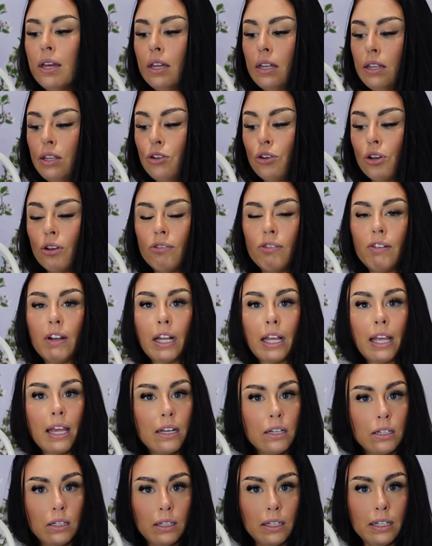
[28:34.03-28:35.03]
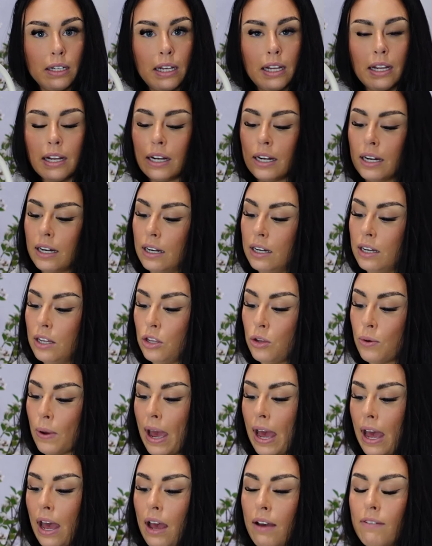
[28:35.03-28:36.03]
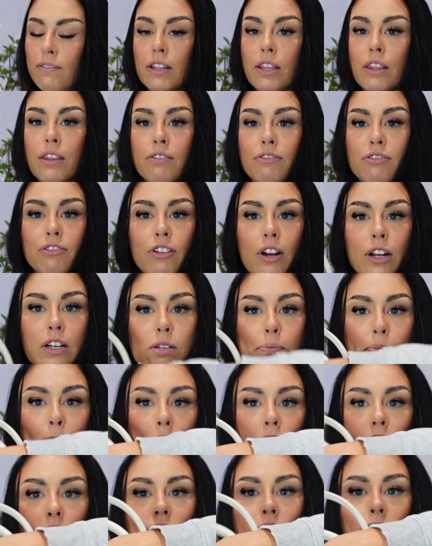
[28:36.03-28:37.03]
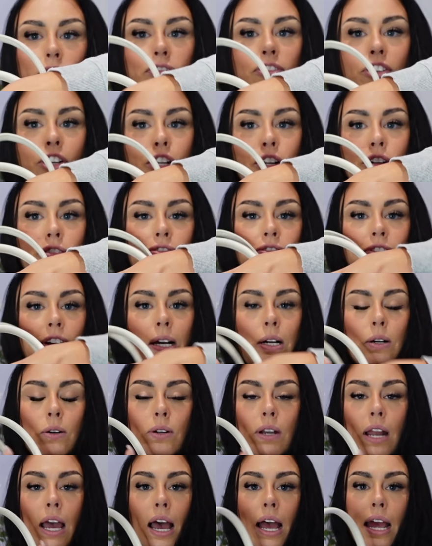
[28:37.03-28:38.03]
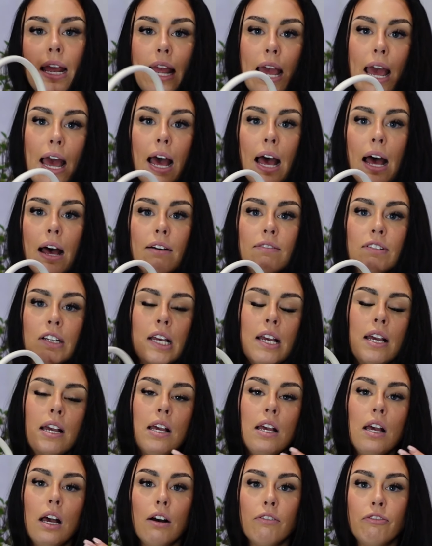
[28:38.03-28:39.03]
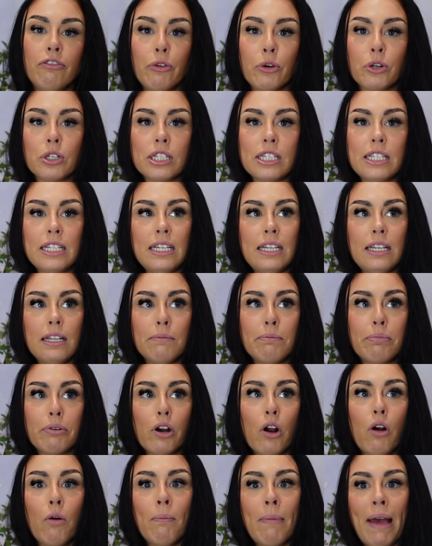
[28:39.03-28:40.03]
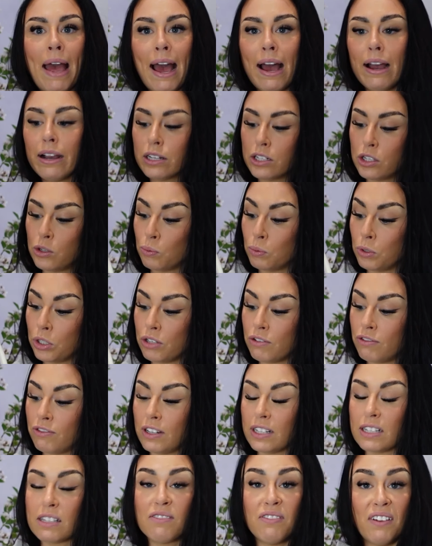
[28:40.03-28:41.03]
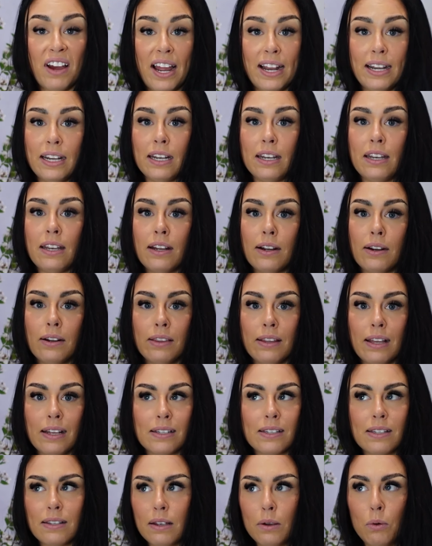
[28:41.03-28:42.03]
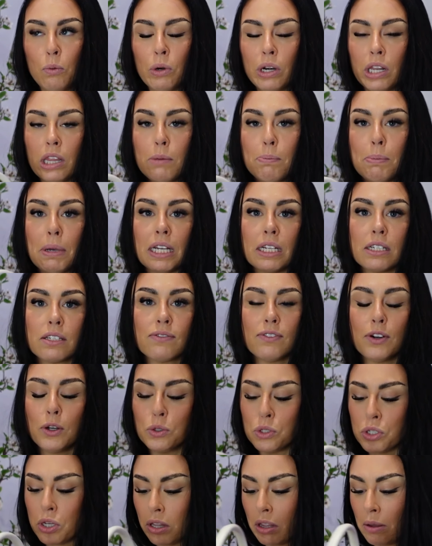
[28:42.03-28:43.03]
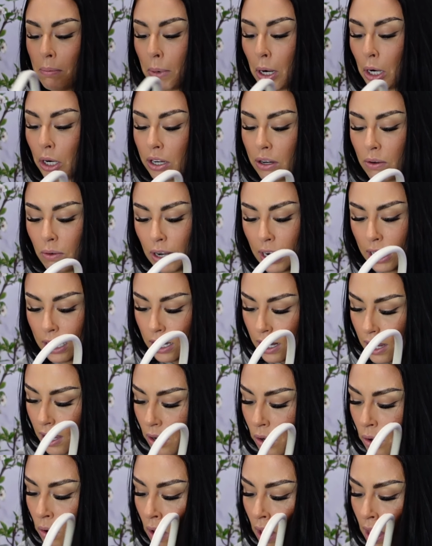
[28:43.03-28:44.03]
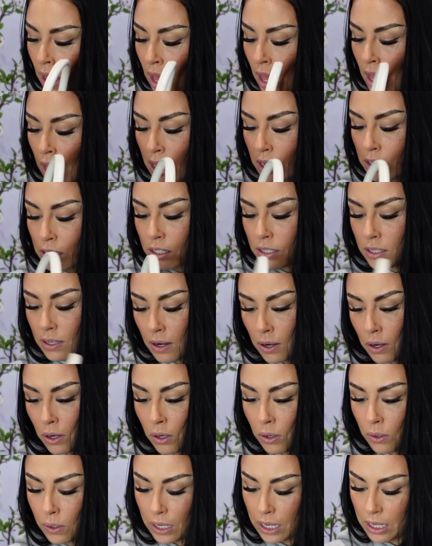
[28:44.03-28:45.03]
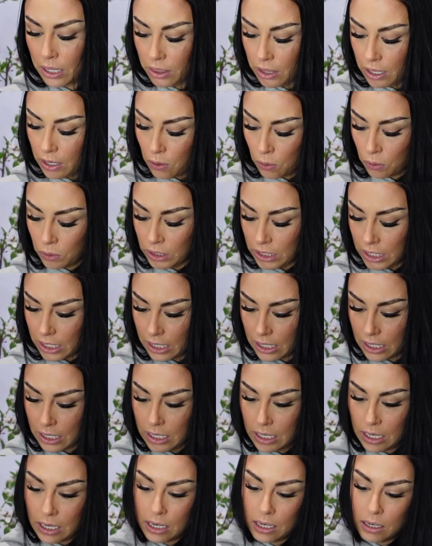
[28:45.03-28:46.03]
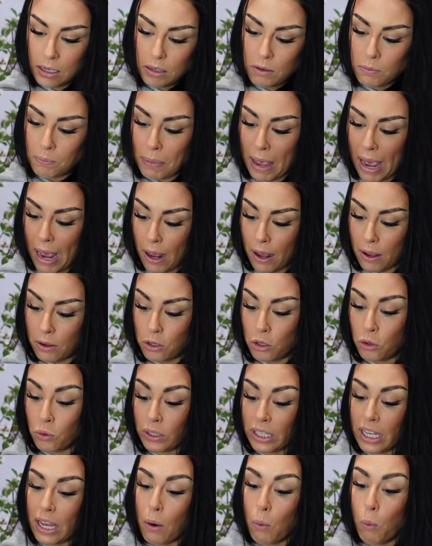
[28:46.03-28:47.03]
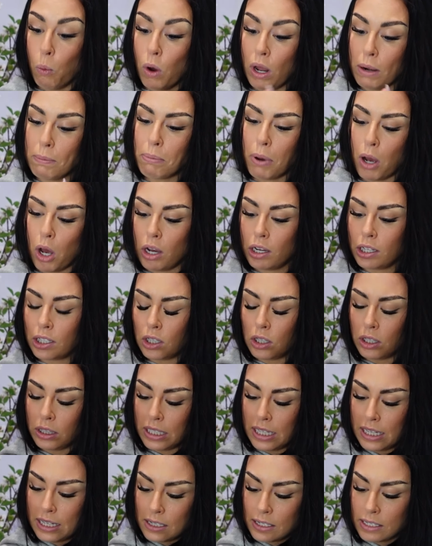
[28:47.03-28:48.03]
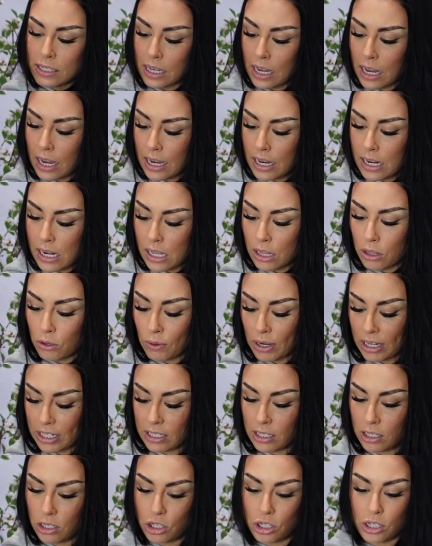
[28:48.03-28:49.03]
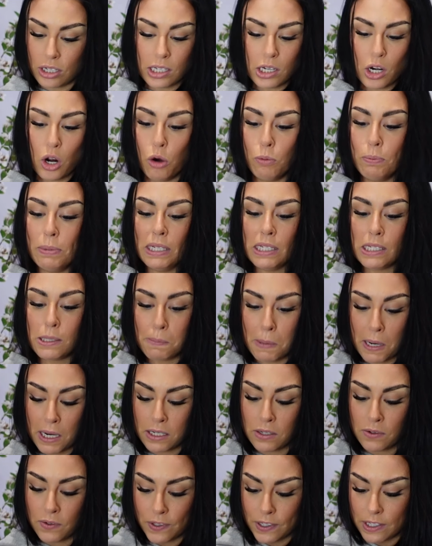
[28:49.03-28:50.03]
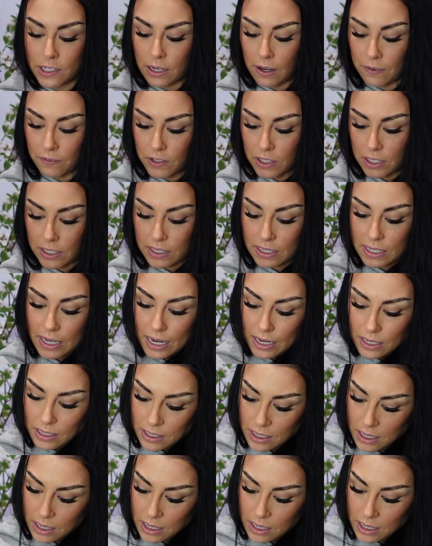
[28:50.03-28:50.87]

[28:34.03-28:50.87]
You could fit a Kindle in here. You have the front pocket for your phone. I have a 14 Pro Max, which fits fine in here, and that's like one of the biggest phones on the market right now. So you only get one pocket on the inside, and the rest is just open space for stuff to sit.